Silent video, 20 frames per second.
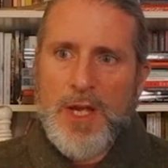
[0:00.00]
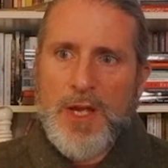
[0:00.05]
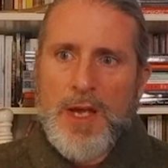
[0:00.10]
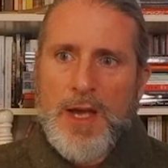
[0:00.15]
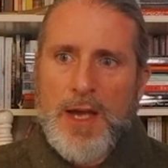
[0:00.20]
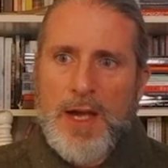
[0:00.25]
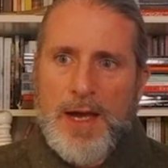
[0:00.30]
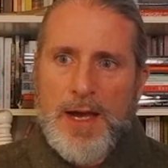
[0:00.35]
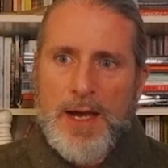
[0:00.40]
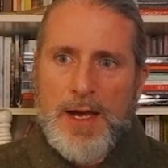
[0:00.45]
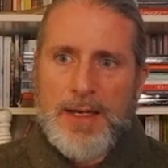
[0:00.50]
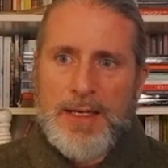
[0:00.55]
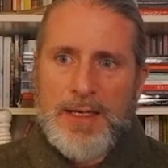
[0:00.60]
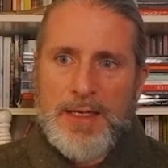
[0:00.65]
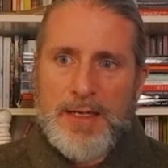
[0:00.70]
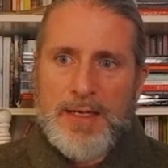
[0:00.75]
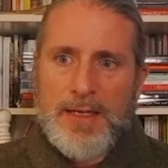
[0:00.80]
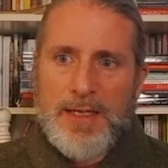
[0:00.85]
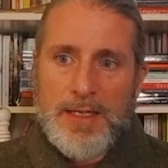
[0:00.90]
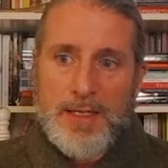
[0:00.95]
uh,
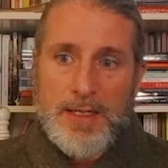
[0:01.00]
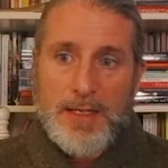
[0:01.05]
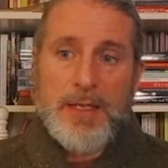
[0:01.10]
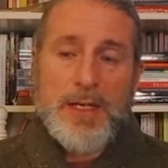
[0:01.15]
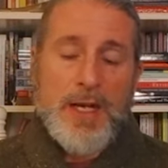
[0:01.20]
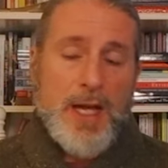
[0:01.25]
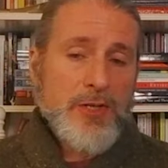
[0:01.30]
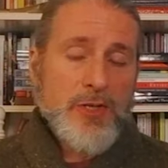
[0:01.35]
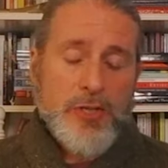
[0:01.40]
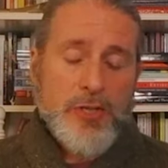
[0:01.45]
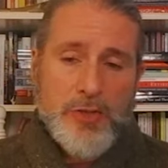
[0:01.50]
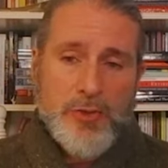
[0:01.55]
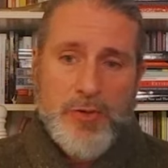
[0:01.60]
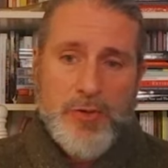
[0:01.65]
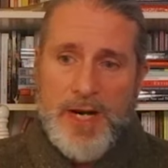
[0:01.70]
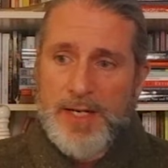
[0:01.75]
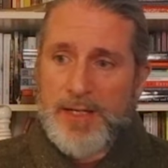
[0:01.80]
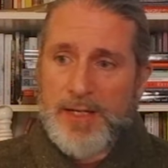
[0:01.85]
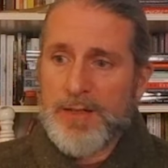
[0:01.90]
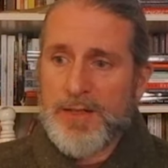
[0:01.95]
in, in, it, not just
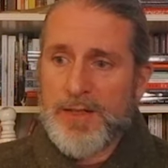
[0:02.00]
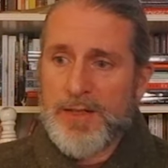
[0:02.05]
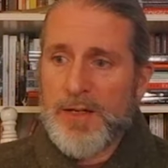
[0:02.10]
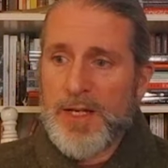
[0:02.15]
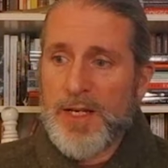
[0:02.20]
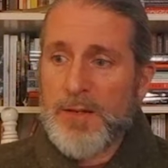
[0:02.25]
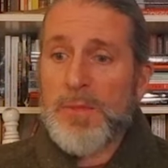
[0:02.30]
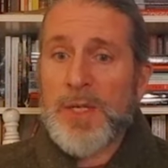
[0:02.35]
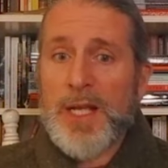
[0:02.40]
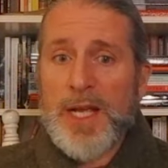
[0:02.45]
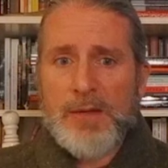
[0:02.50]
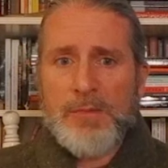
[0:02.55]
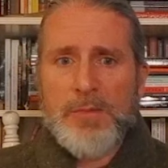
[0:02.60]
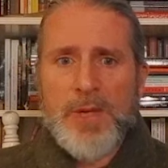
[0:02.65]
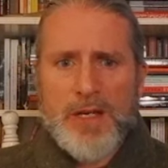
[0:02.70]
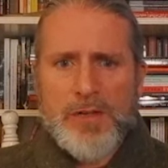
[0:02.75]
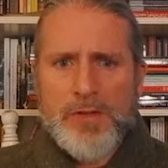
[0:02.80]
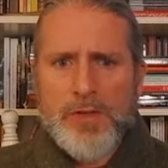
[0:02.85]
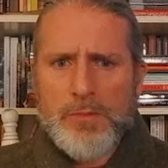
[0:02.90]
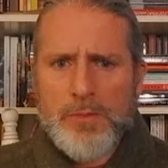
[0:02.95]
dragons and, and, black
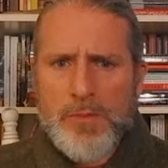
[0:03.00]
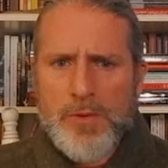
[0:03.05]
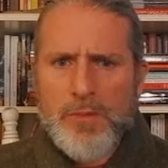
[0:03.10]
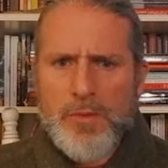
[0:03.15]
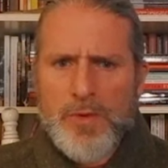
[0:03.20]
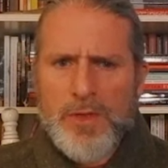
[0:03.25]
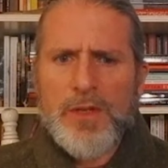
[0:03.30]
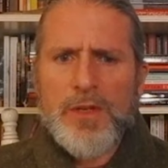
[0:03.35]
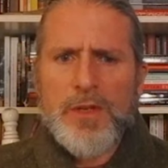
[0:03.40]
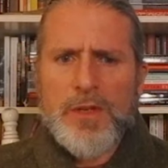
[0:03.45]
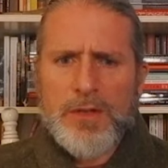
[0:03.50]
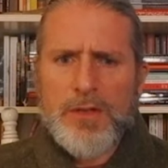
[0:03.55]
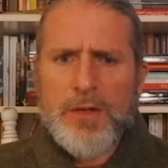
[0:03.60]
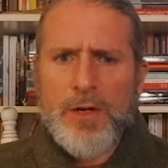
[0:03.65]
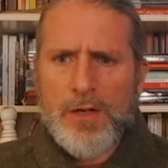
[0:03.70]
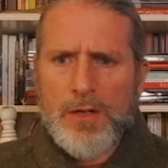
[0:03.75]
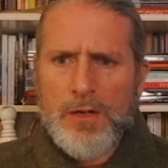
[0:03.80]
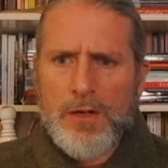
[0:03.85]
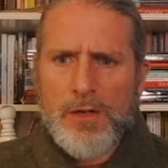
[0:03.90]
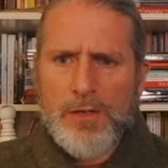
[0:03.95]
magic, but really the
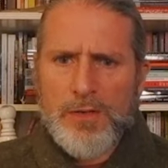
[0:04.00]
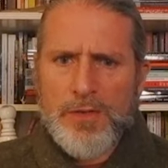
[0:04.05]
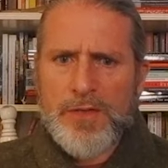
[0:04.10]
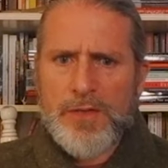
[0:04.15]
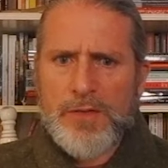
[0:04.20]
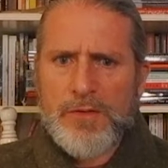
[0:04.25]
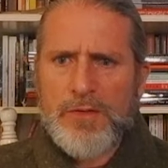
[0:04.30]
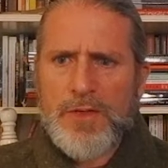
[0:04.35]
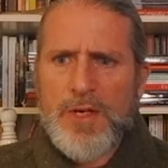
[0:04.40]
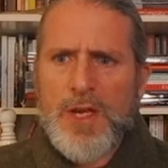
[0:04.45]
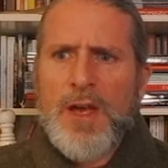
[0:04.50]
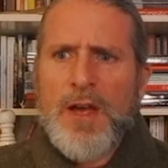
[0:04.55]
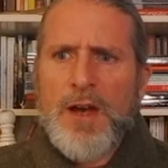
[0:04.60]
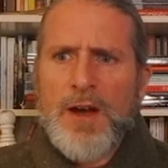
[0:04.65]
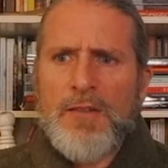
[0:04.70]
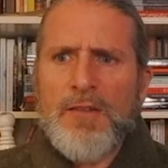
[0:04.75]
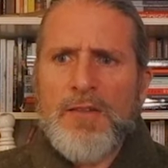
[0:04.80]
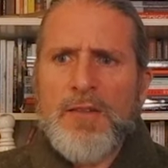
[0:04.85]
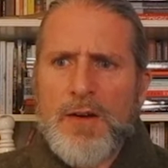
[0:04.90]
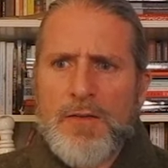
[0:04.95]
dark hearts of,
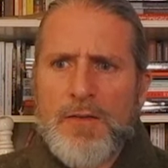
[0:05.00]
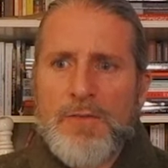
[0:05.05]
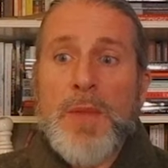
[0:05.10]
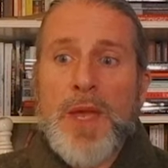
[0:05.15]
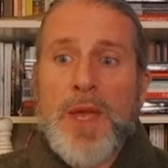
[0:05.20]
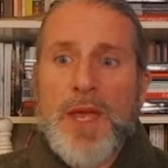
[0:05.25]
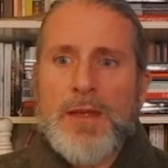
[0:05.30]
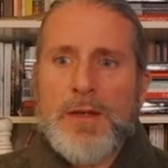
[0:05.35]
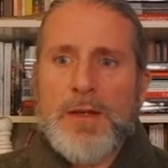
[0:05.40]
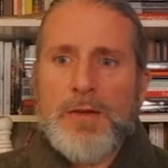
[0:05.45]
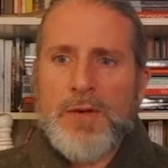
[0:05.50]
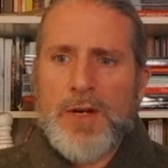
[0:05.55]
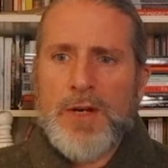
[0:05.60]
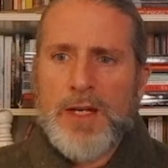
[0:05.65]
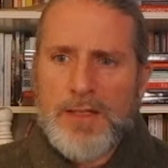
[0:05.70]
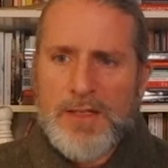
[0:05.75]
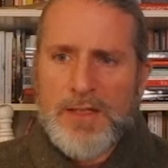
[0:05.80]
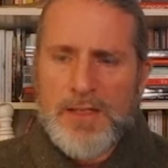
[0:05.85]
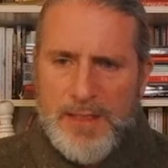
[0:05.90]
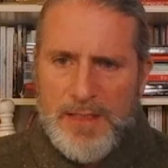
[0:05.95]
of, of men,
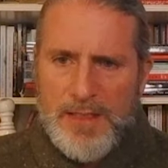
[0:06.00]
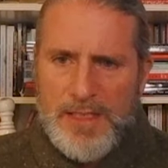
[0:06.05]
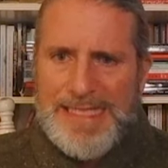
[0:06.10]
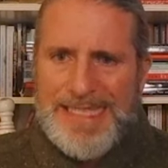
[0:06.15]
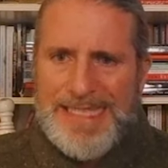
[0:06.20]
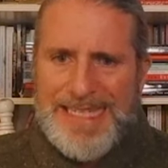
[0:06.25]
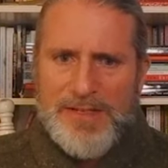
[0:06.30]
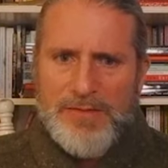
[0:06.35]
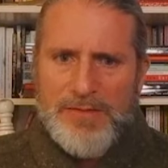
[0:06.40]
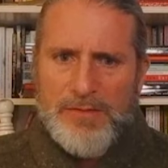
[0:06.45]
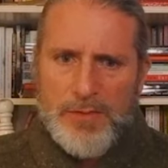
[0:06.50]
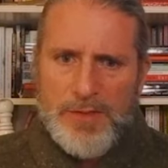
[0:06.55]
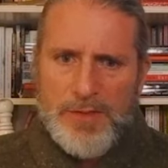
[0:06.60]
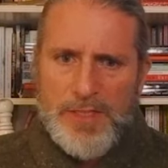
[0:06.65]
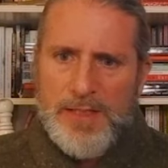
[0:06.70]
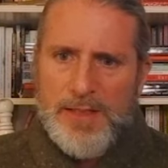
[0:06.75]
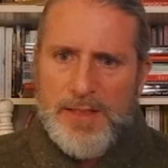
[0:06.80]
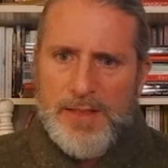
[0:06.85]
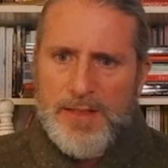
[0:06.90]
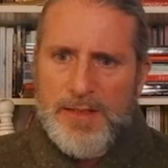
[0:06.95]
right? These, these evil
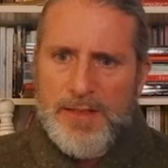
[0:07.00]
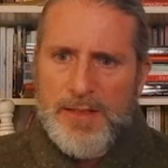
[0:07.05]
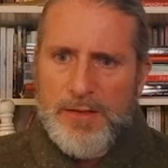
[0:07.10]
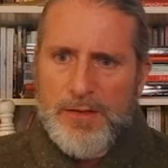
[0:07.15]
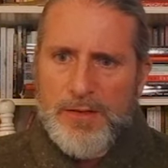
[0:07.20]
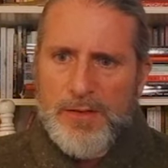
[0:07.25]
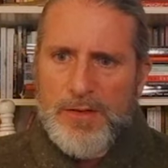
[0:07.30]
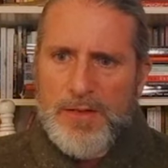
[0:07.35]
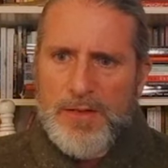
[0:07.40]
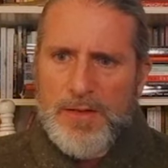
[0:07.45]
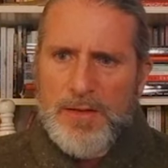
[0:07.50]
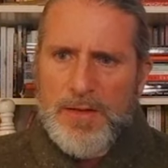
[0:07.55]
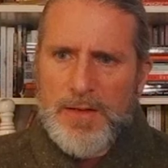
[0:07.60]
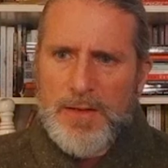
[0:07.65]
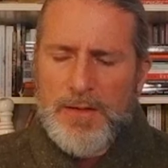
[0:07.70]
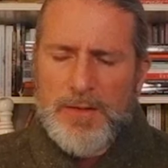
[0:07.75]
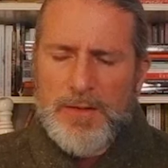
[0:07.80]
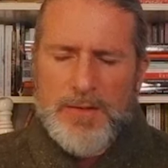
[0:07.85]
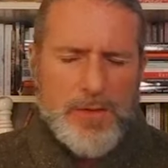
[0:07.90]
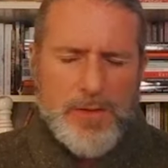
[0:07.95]
deeds that are and,
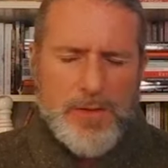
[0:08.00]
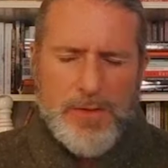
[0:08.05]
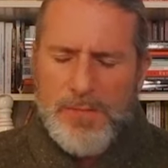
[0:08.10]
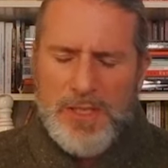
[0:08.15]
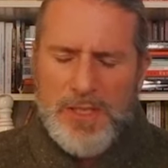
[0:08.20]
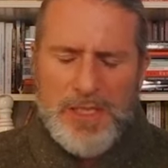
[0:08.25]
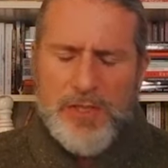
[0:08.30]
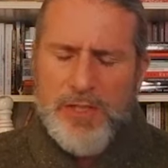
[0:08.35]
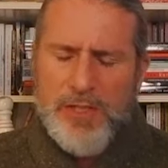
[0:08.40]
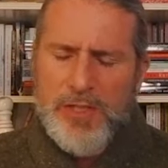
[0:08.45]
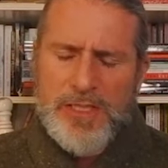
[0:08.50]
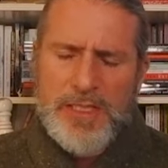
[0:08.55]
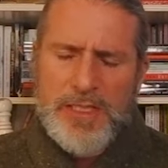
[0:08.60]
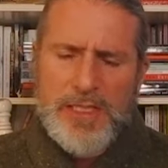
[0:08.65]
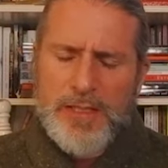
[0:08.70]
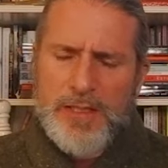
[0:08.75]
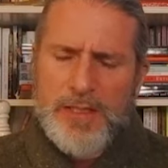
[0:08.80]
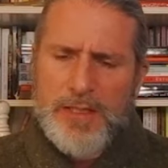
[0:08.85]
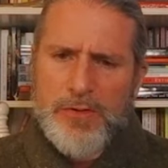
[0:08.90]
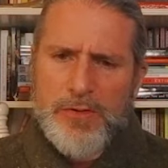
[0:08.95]
and just malicious
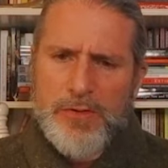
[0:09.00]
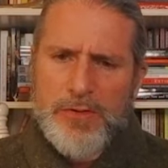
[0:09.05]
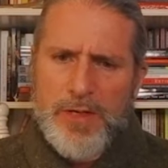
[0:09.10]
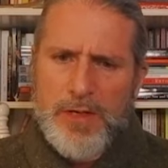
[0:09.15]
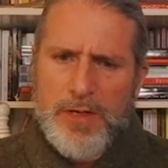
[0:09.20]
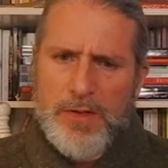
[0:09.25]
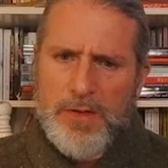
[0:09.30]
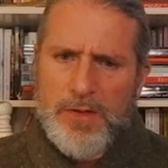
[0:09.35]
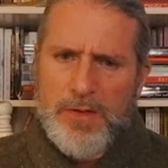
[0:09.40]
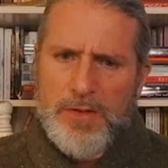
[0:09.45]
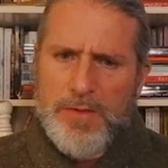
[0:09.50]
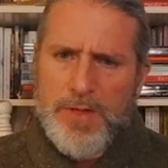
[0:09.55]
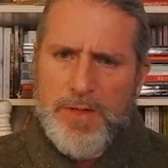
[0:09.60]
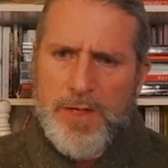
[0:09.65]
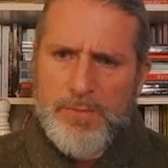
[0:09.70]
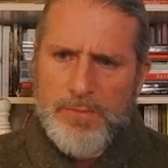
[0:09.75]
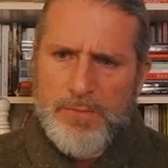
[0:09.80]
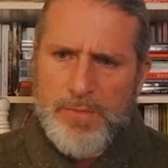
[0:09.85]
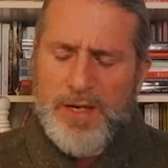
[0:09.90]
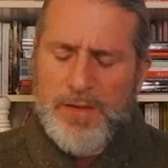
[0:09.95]
deeds that are done
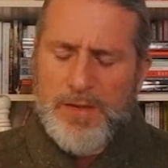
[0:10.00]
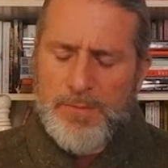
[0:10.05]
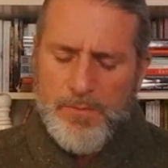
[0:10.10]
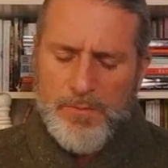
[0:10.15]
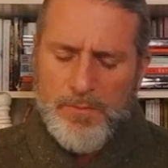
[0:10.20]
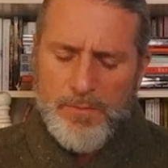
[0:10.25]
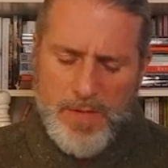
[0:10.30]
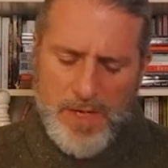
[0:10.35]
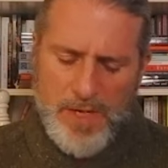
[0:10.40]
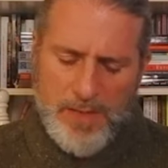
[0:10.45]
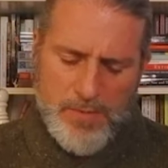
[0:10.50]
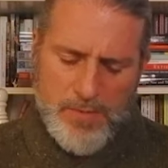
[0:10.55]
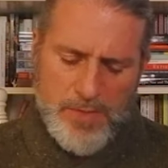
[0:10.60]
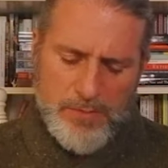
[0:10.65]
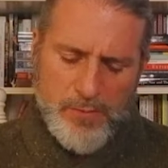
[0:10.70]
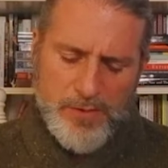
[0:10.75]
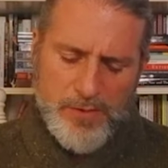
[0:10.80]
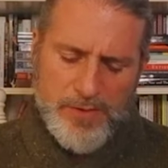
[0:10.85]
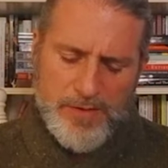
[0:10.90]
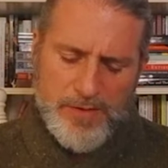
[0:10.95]
done by by
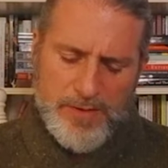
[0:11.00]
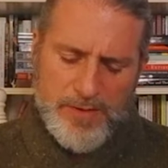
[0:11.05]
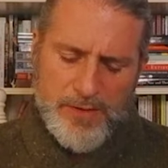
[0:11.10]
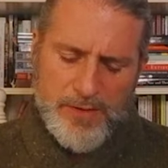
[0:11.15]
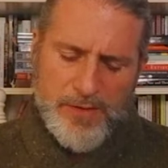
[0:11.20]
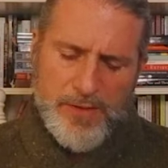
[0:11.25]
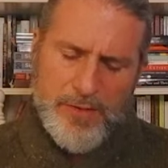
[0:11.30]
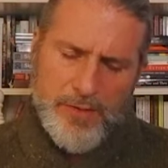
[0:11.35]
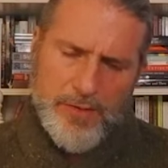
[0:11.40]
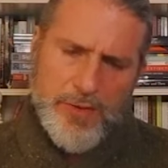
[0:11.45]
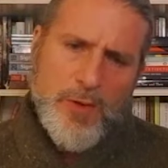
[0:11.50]
people in the series.